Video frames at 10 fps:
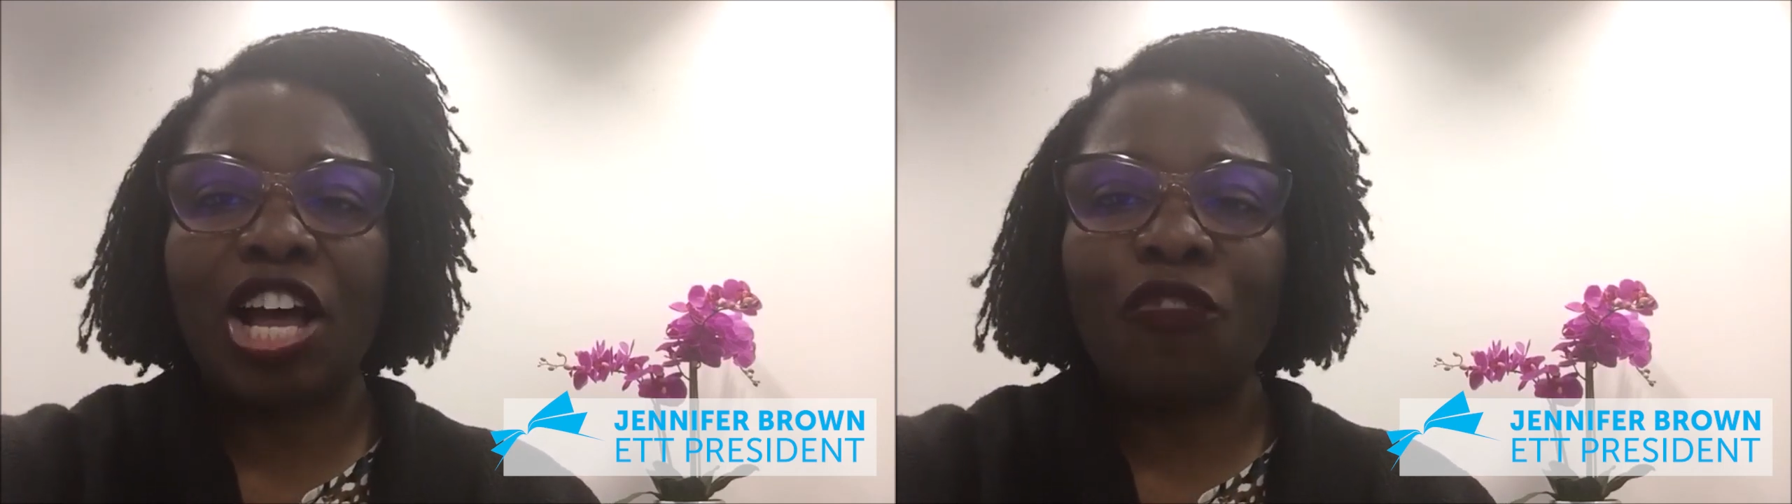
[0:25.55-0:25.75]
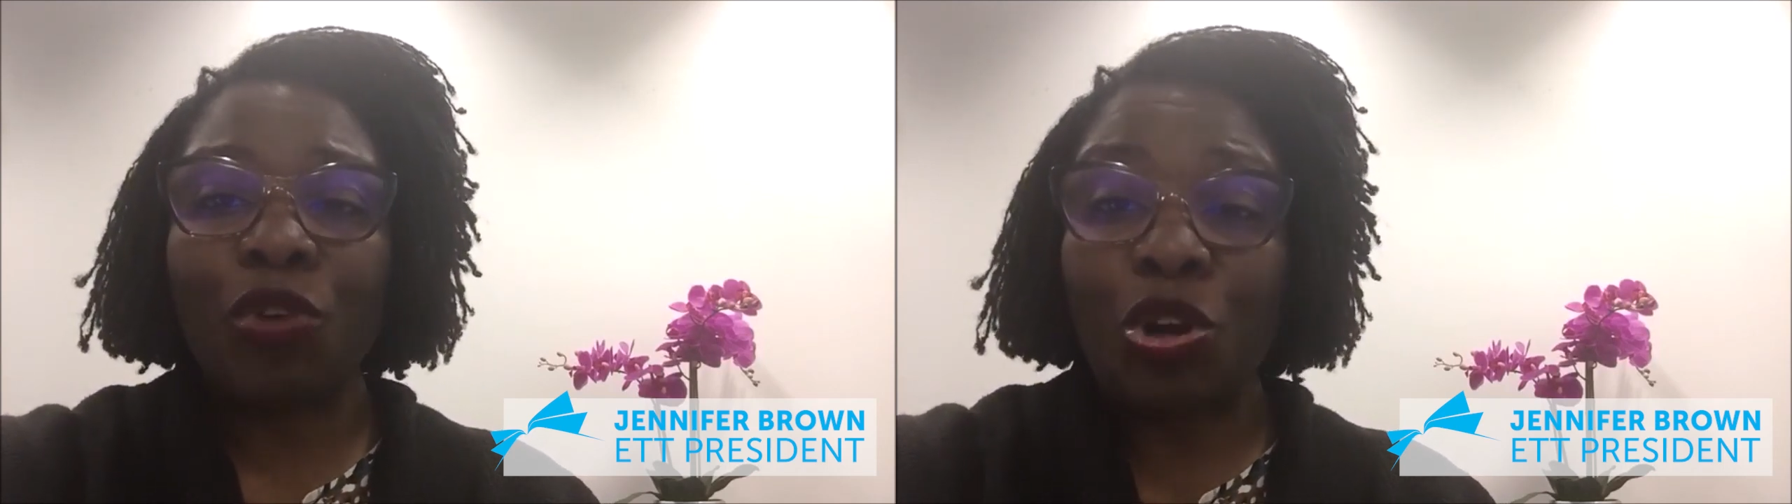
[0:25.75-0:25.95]

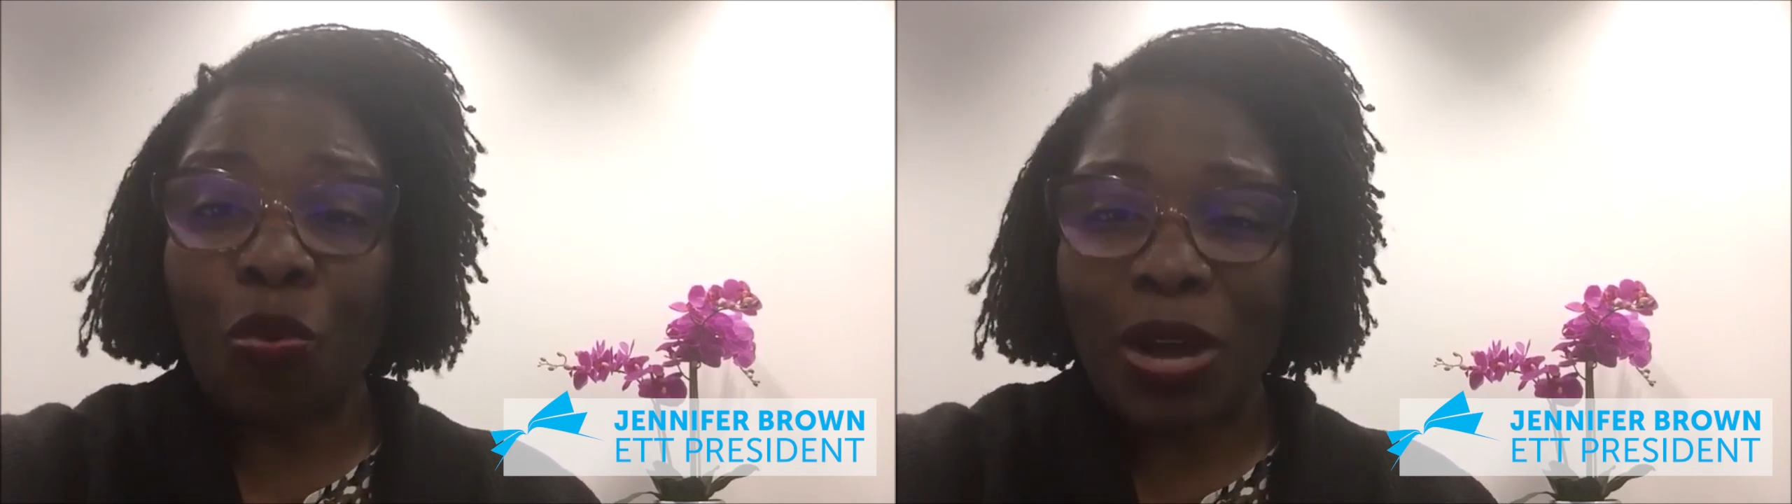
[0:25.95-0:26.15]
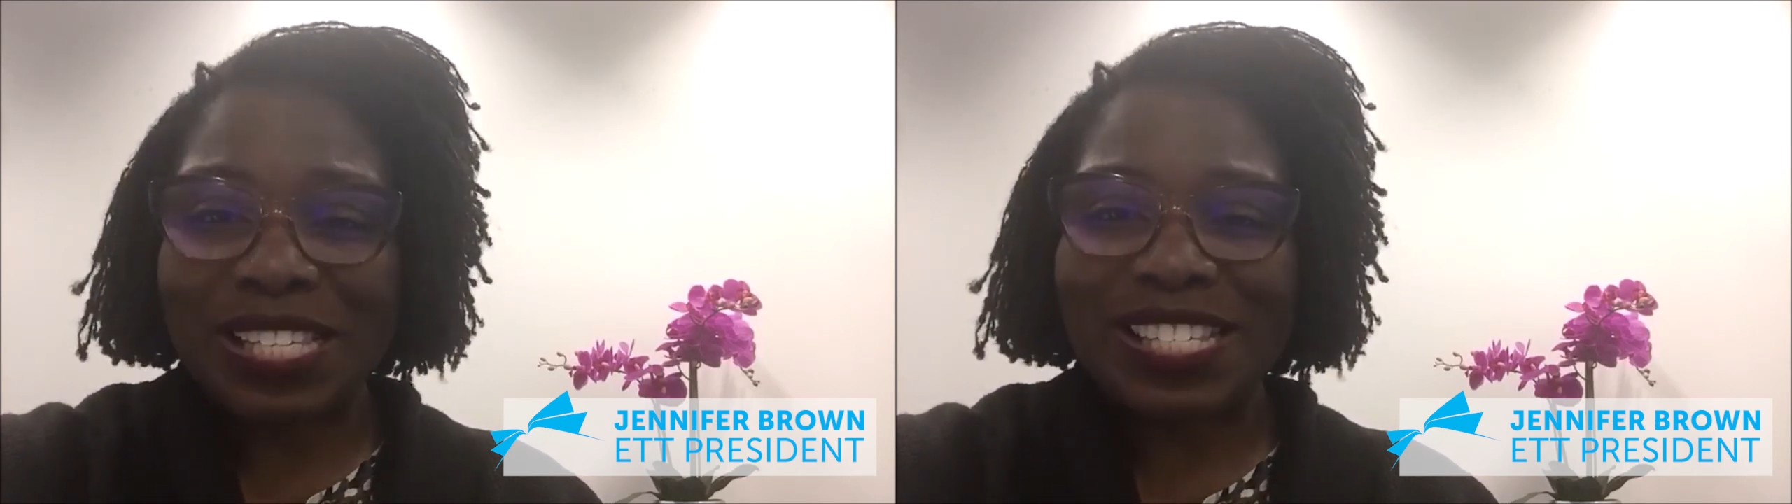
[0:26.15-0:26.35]
of
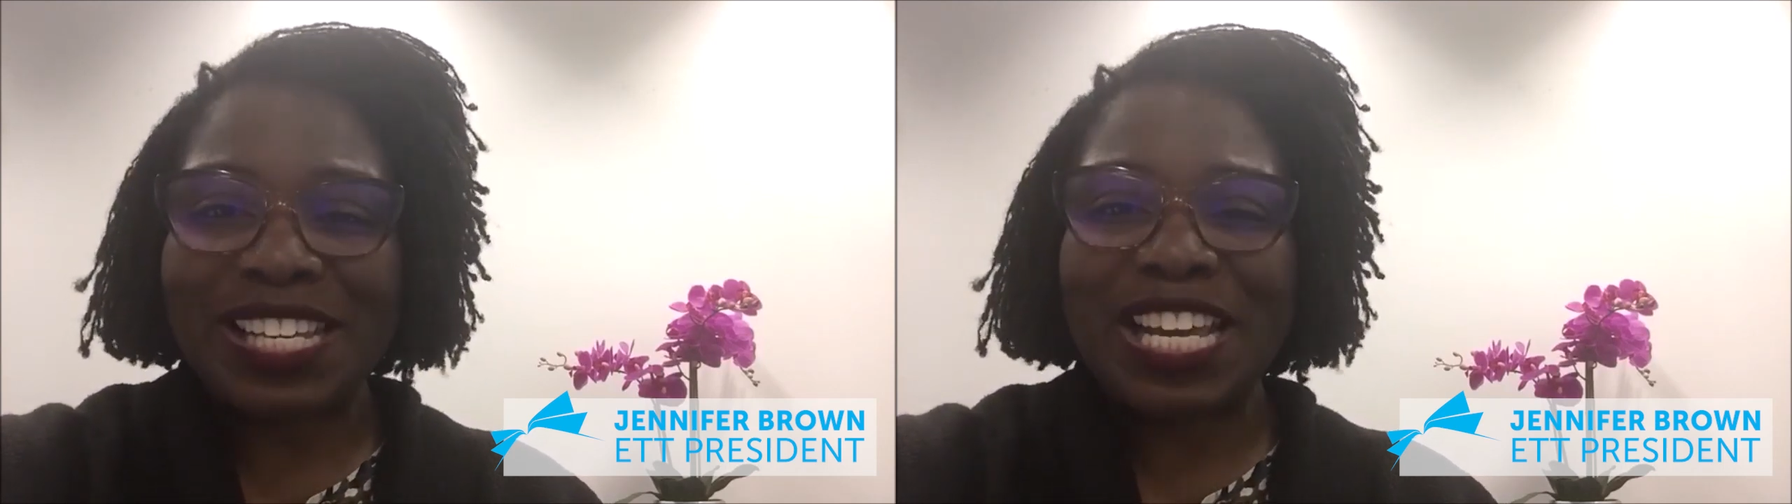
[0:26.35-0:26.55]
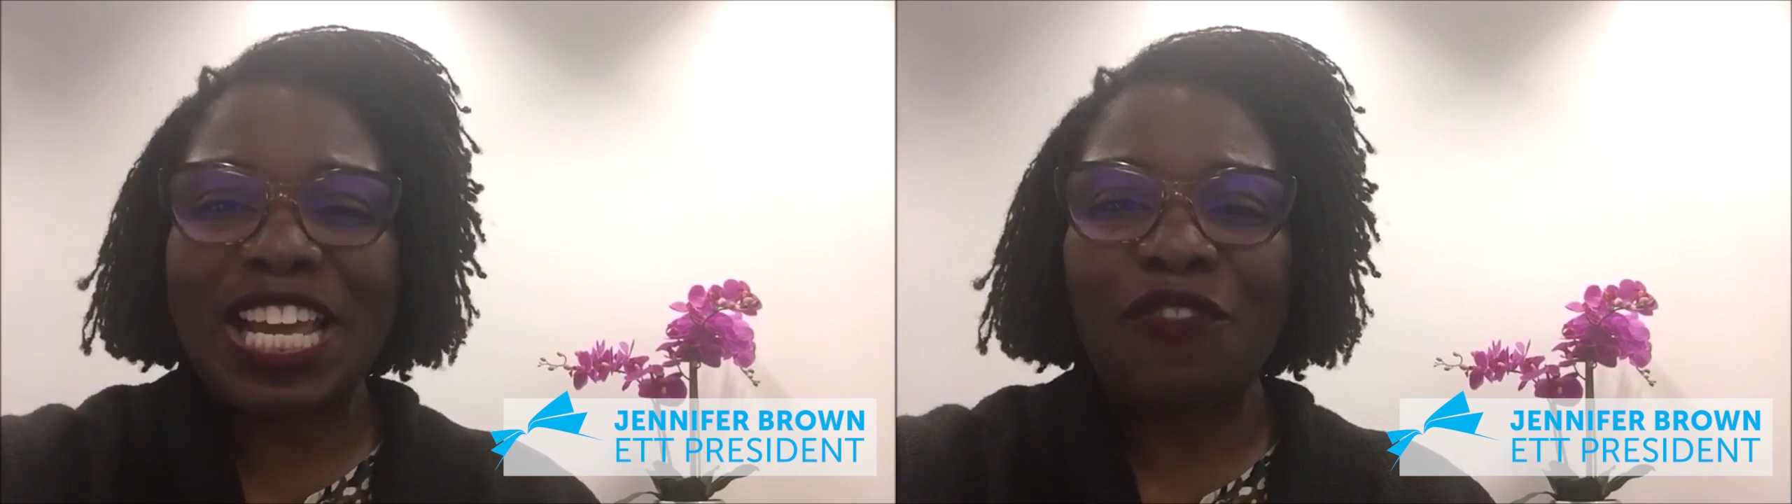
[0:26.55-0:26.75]

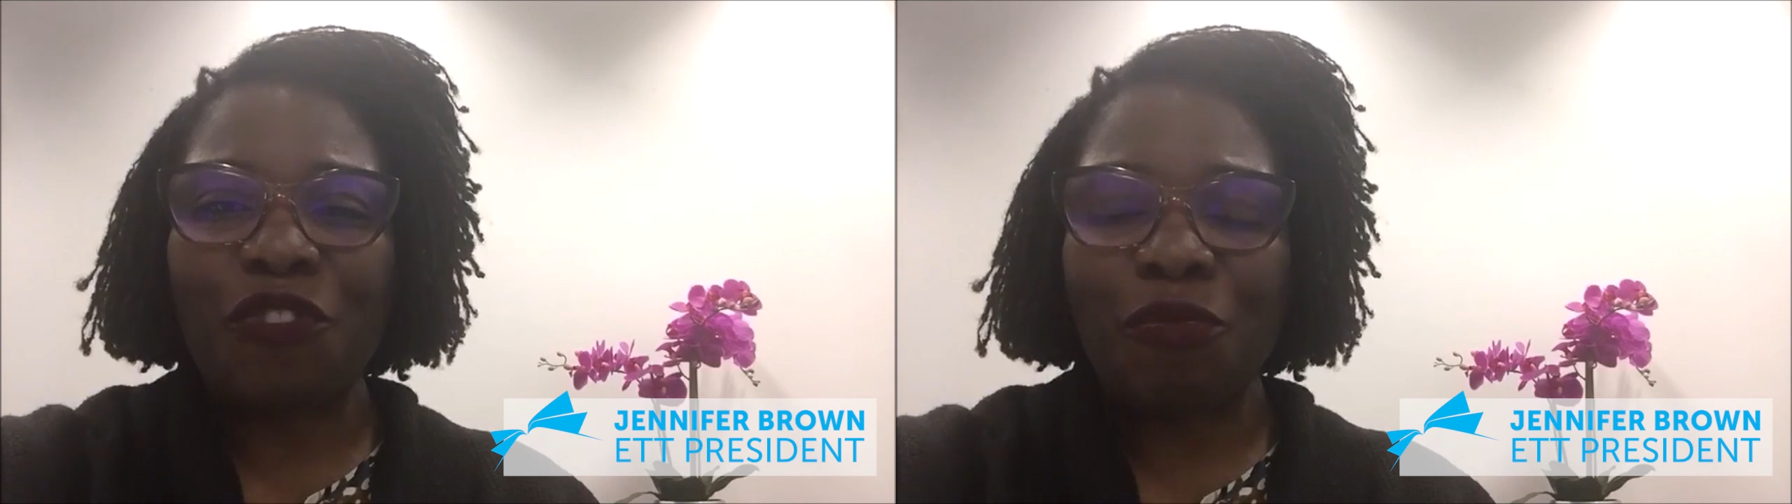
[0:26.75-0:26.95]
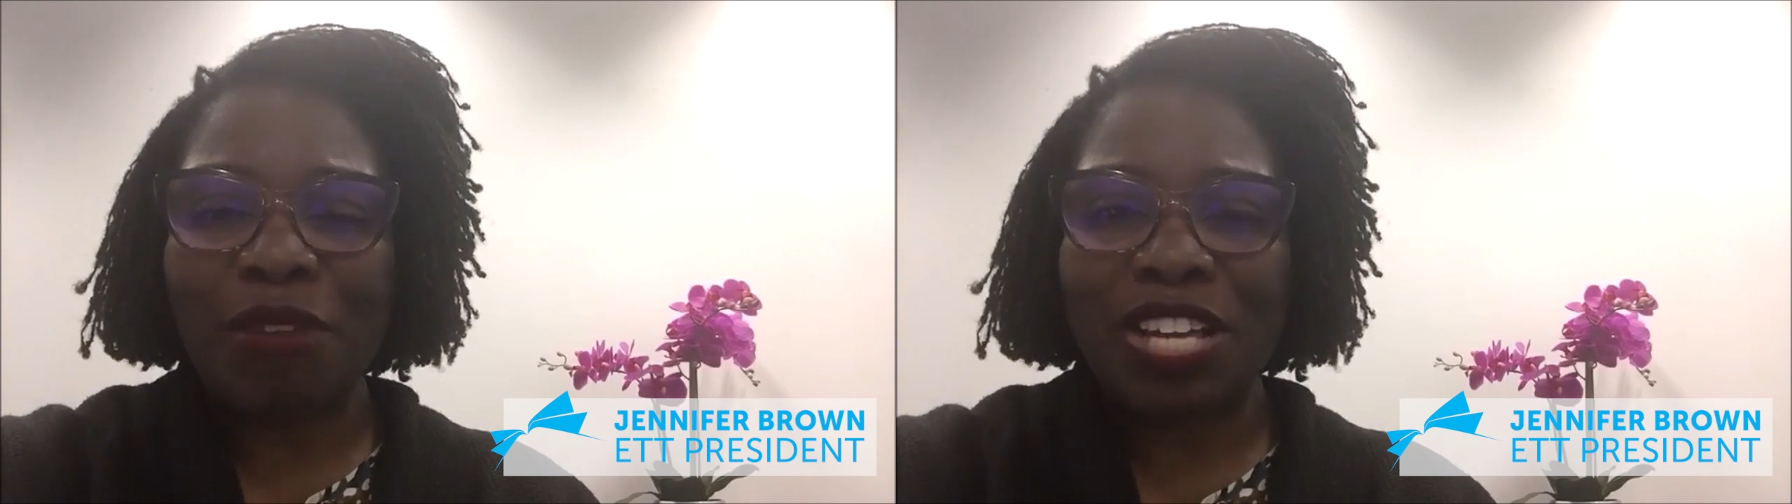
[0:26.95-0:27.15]
requesting
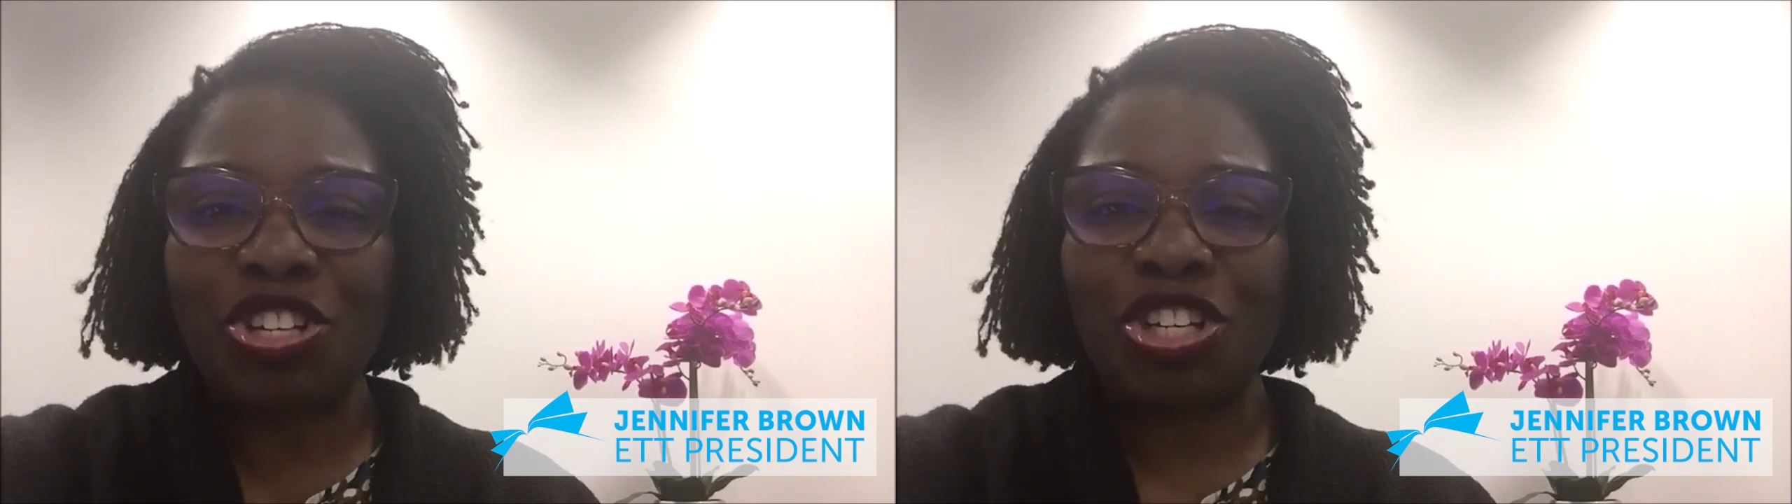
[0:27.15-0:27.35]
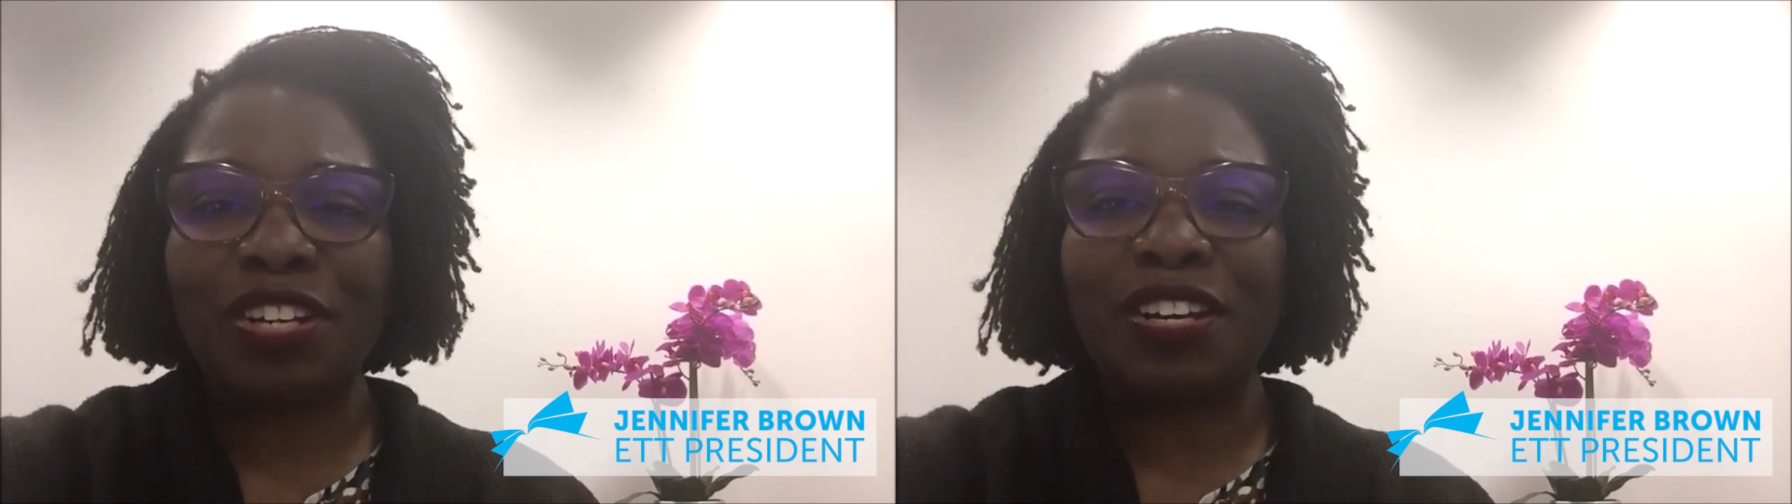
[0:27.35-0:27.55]

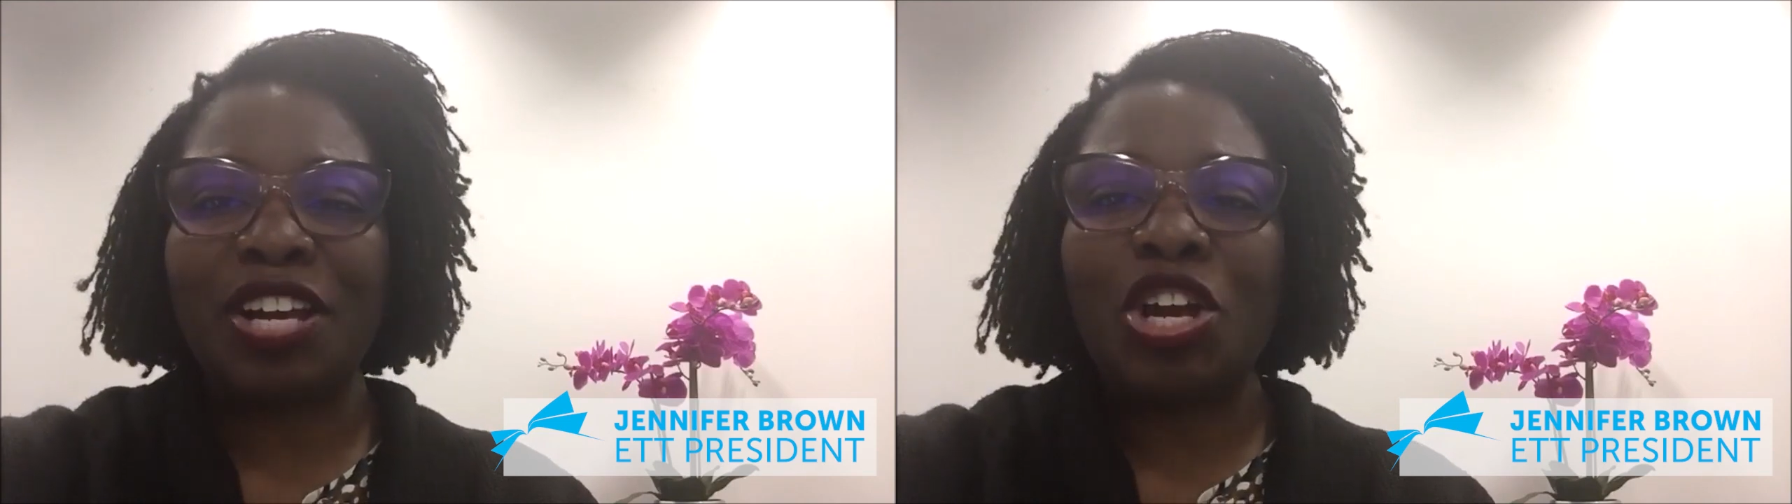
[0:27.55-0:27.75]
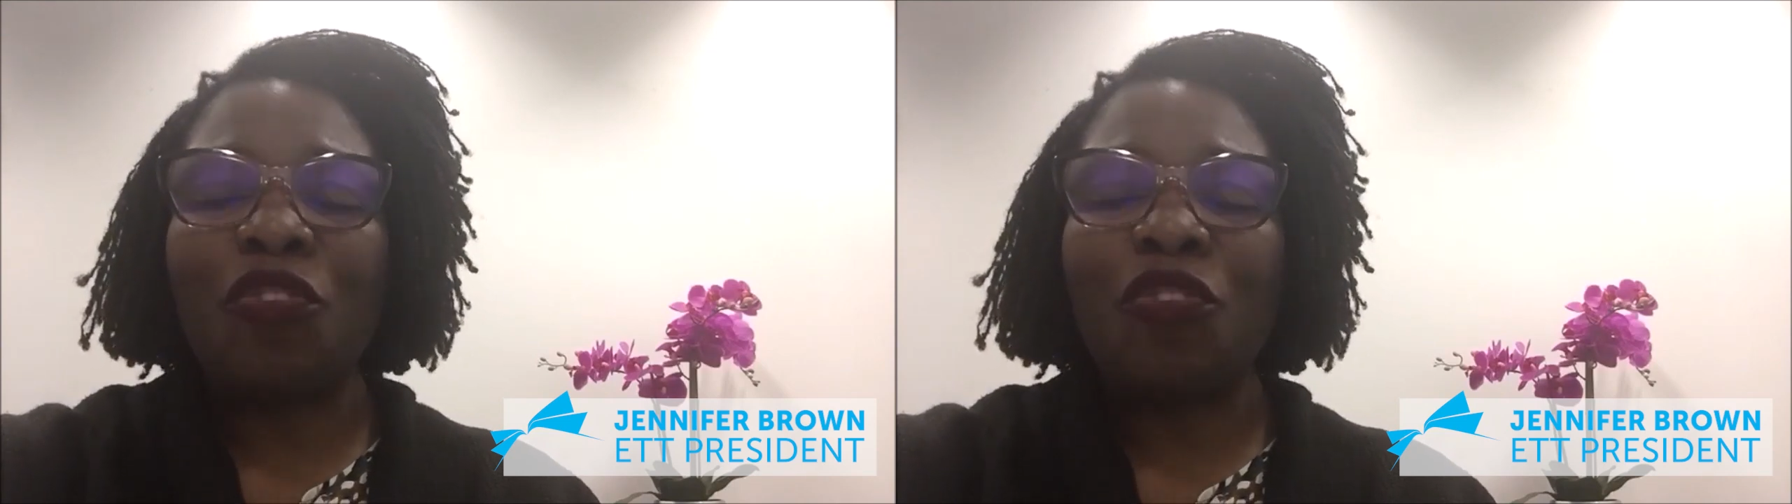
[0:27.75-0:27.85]
information